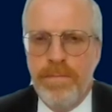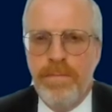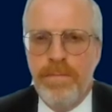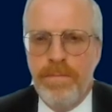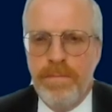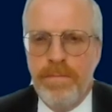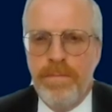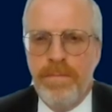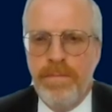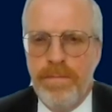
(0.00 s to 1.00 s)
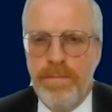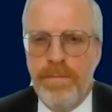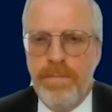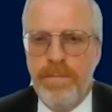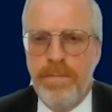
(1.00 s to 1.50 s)

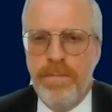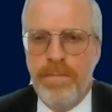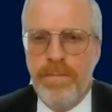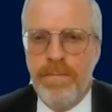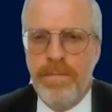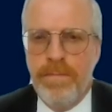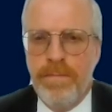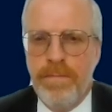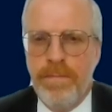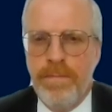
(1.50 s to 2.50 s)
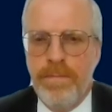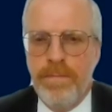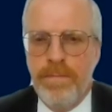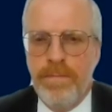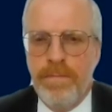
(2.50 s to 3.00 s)

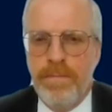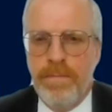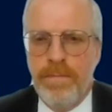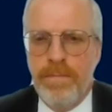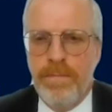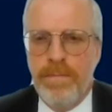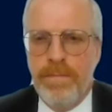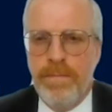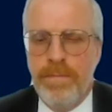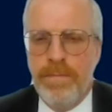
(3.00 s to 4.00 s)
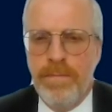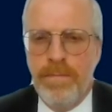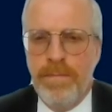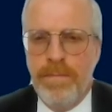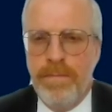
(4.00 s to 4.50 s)

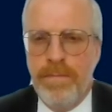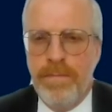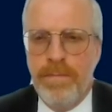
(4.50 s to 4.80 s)
This person isn't speaking.